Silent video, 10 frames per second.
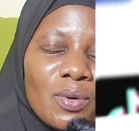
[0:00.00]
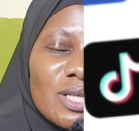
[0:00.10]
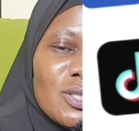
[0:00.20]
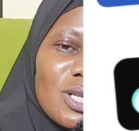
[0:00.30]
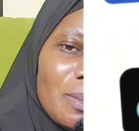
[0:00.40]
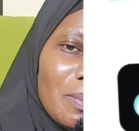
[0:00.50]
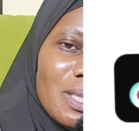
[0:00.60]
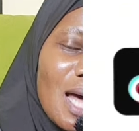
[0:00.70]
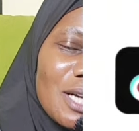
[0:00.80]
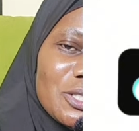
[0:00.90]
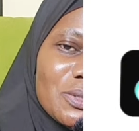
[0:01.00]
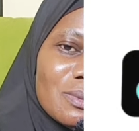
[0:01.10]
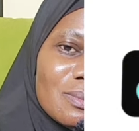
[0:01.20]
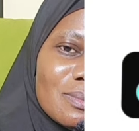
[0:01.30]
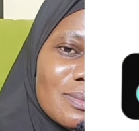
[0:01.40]
to keep me in
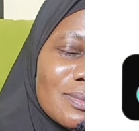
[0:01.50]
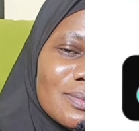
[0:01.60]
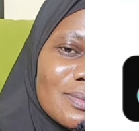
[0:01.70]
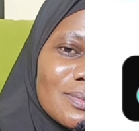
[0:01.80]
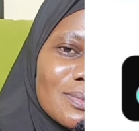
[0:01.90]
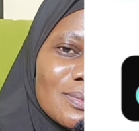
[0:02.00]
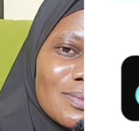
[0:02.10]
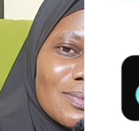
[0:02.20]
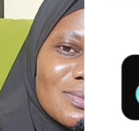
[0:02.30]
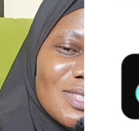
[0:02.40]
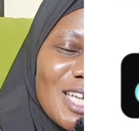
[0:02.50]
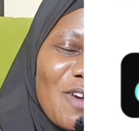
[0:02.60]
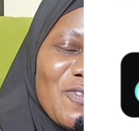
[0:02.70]
action. Ciao for